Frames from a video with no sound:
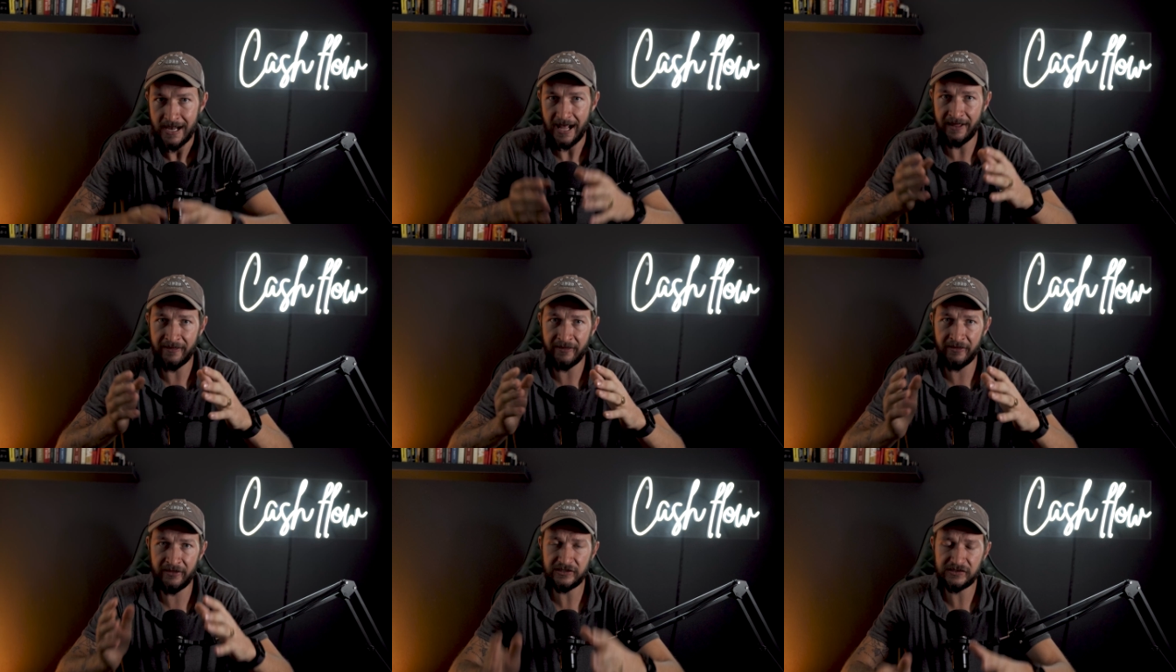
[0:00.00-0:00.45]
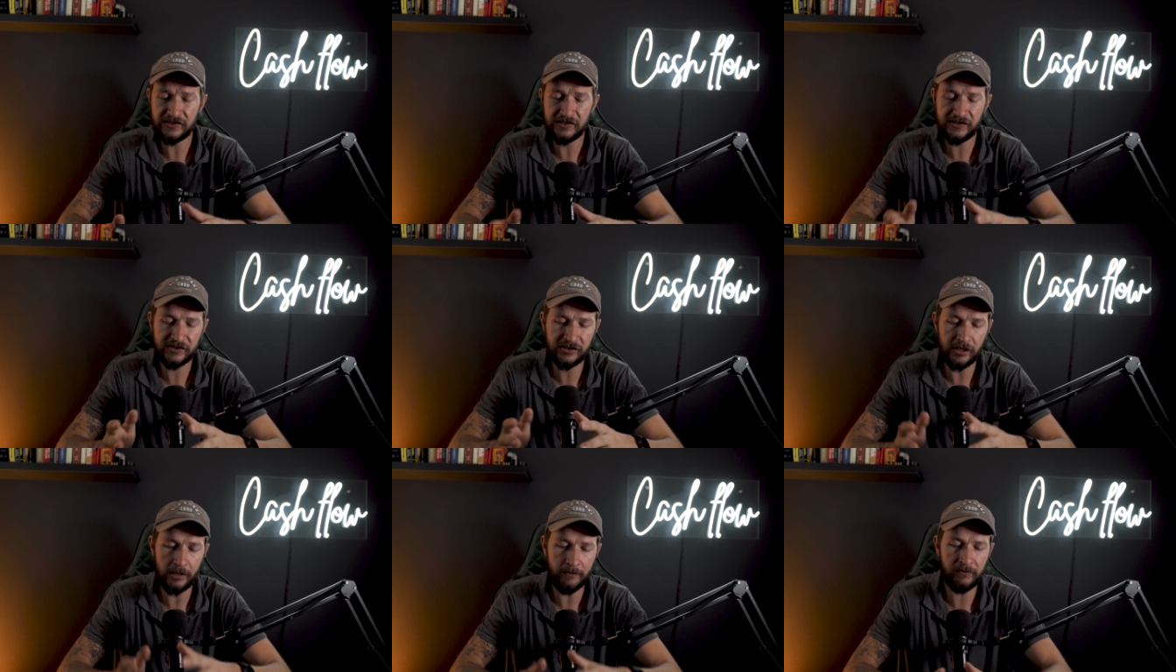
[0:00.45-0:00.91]
And this
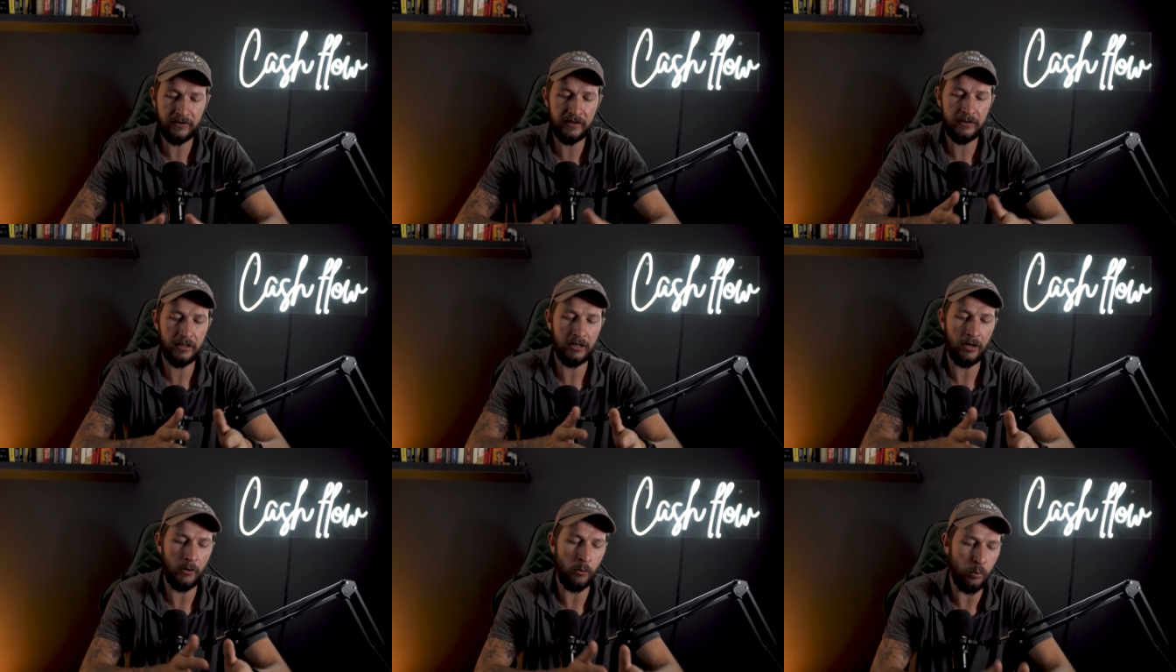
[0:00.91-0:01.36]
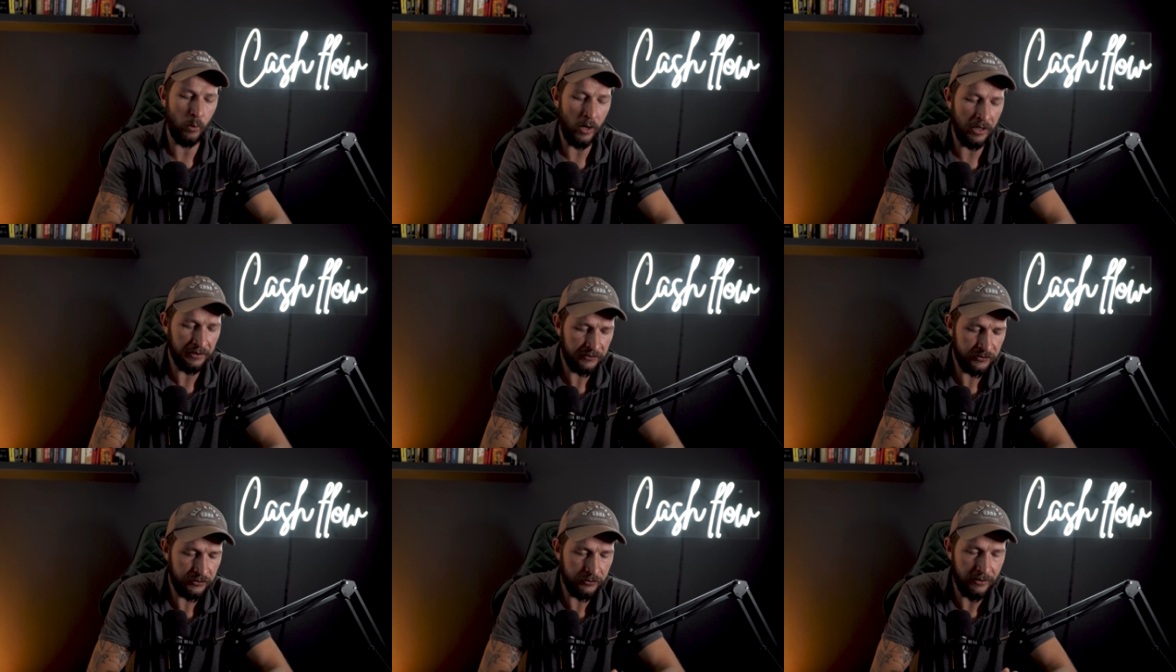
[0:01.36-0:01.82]
is something that I
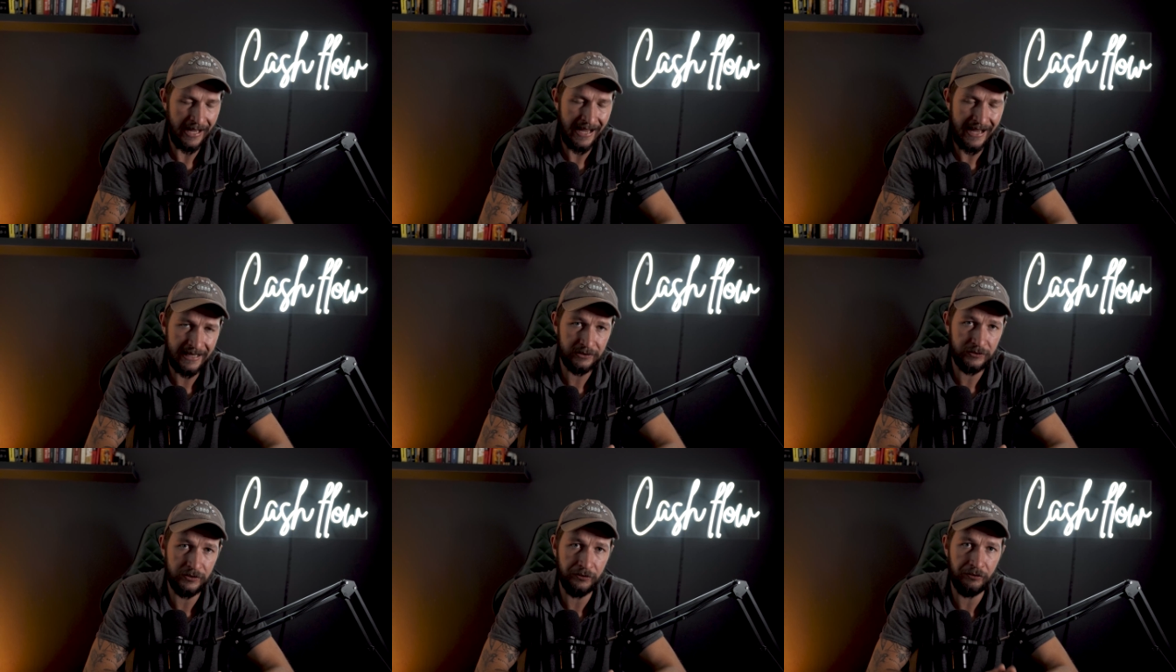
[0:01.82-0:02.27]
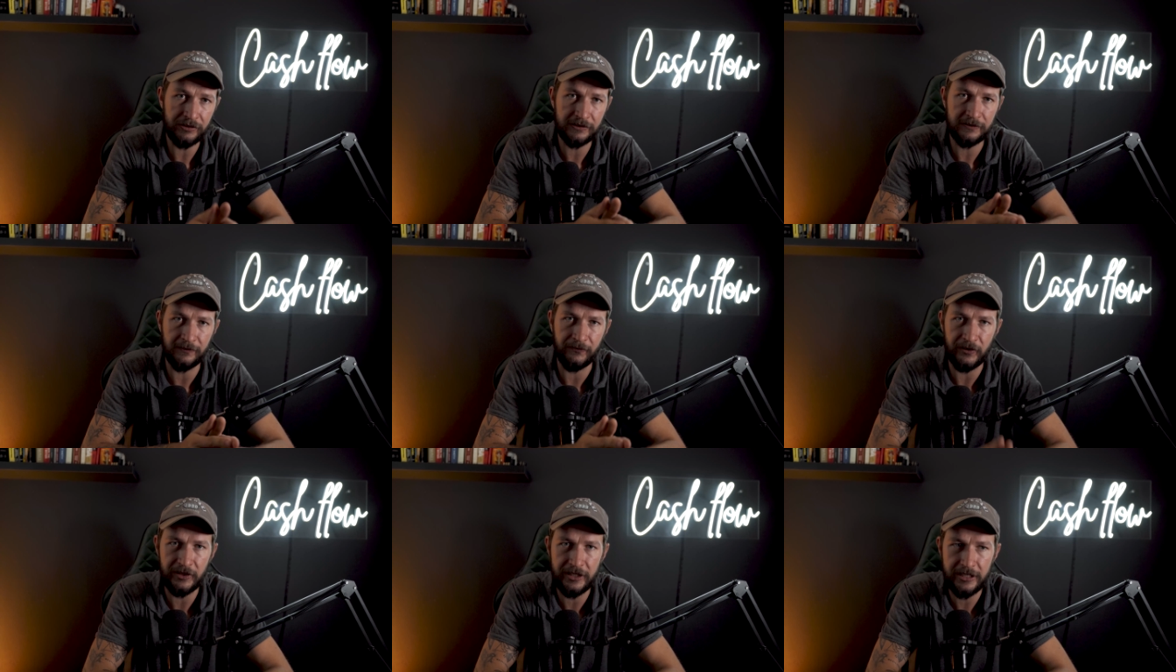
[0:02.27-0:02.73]
want to add to
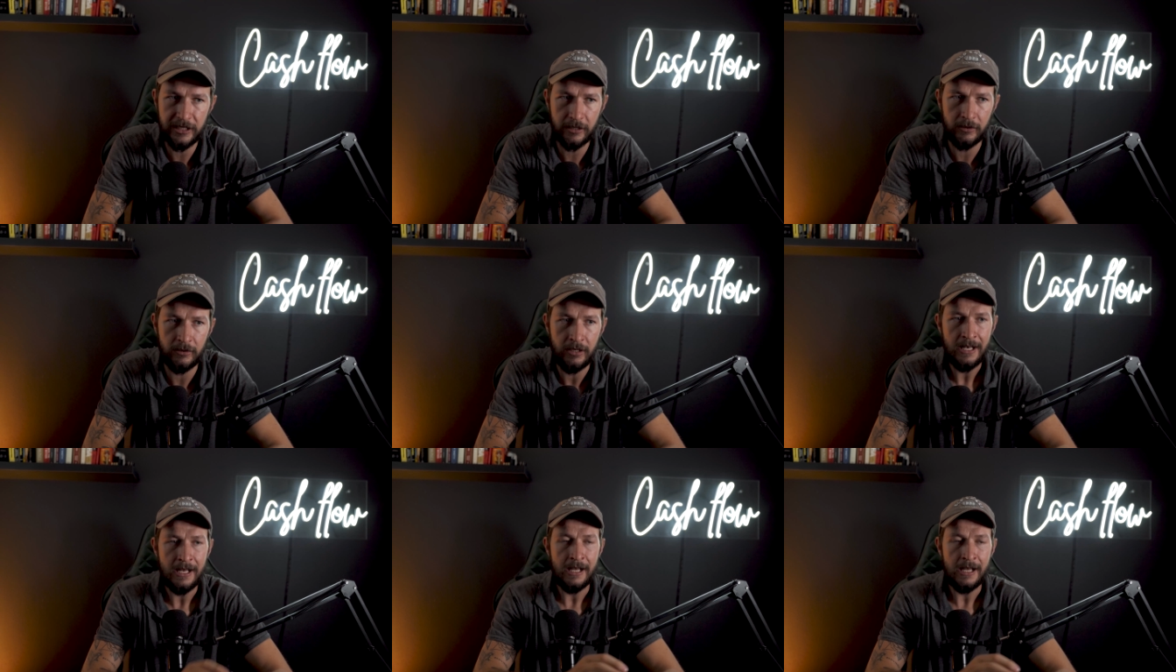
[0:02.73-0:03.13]
this video.